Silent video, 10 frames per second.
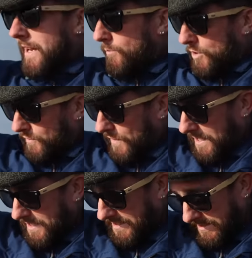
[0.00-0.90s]
how much of a
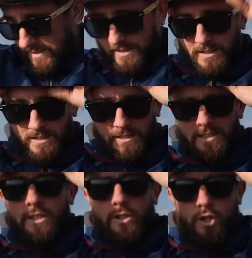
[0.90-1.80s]

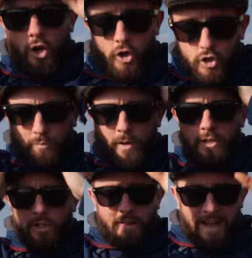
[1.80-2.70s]
Yorkshireman?
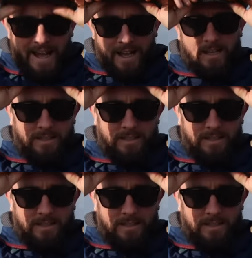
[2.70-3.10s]
Look at that.